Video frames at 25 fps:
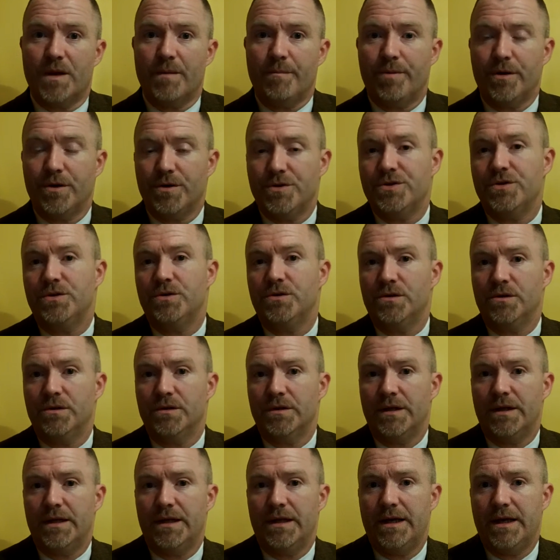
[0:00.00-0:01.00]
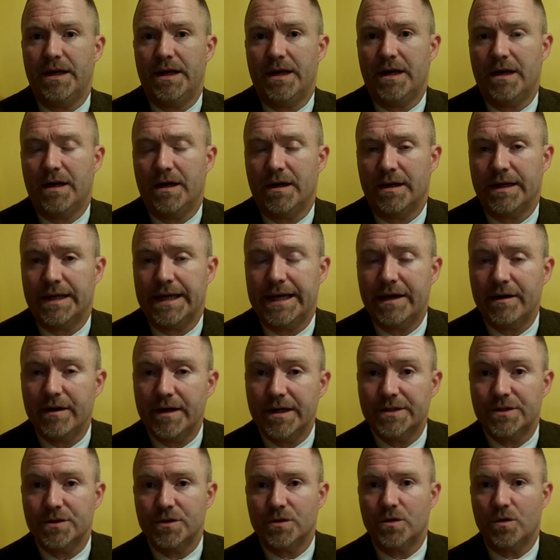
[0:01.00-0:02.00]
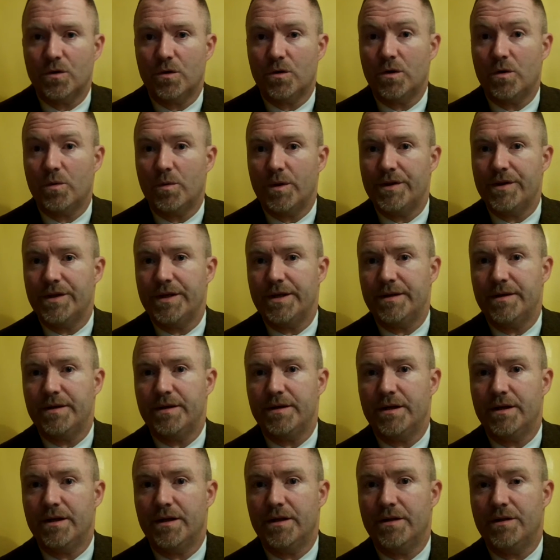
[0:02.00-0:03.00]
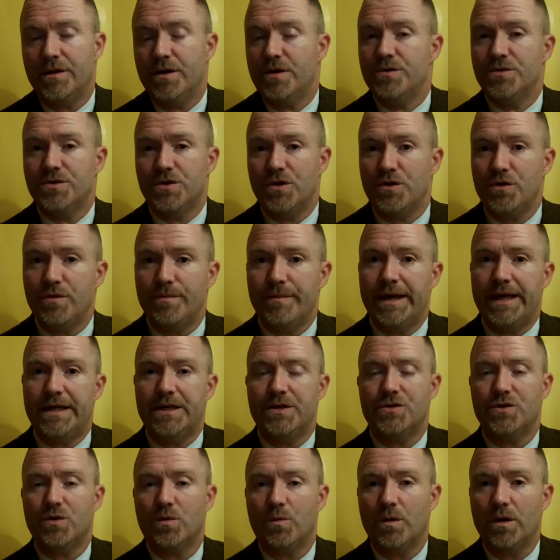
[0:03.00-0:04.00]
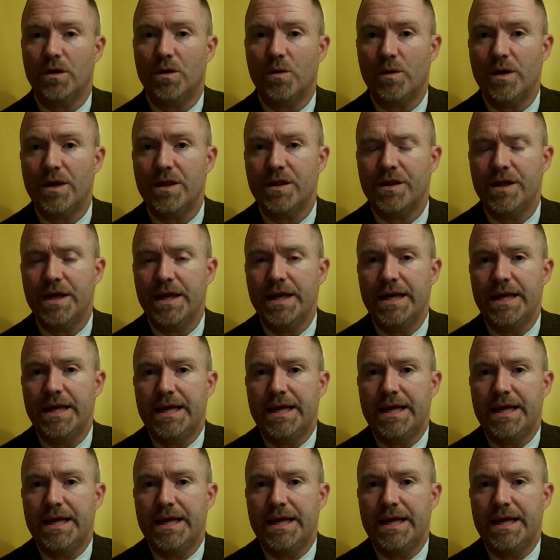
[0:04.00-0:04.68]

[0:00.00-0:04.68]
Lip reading: personal character or within those who you manage or work with,